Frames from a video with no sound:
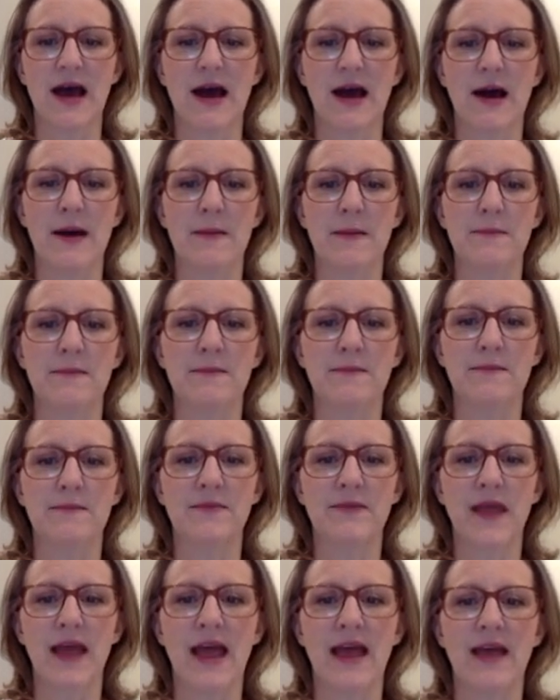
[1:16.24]

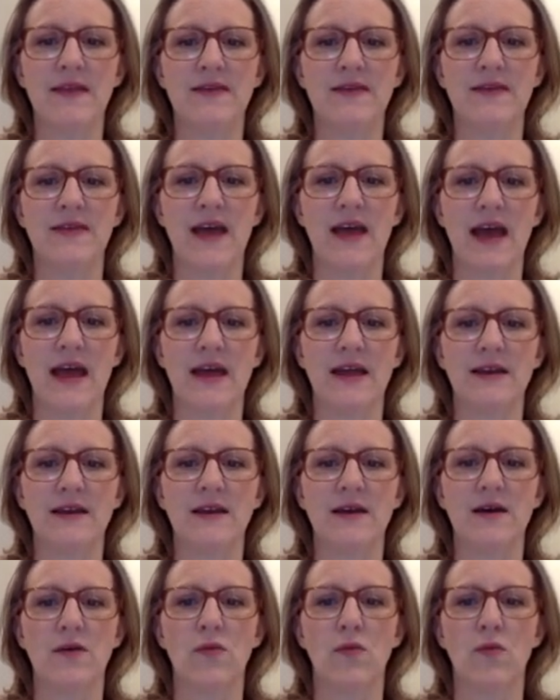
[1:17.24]
And
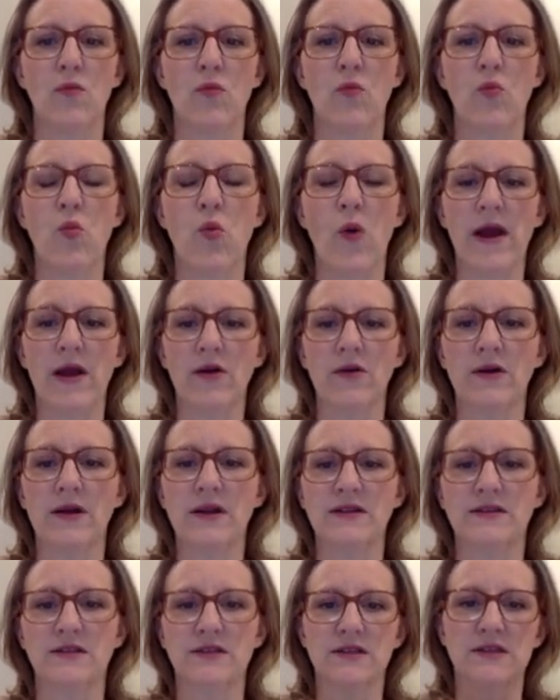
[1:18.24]
then where
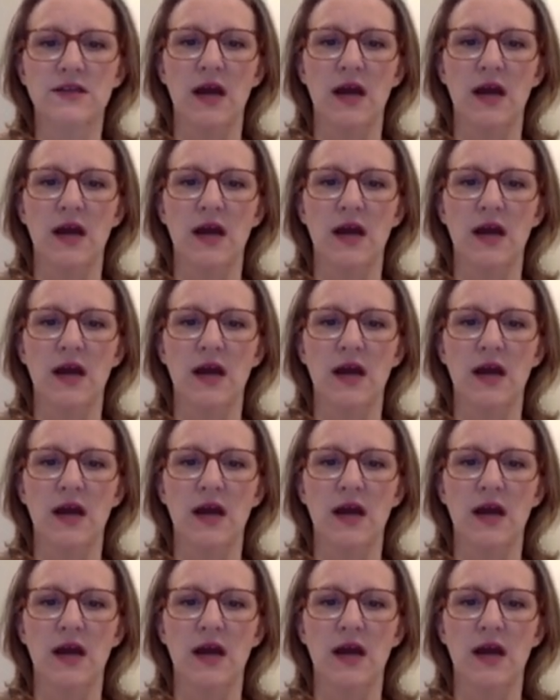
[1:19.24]
it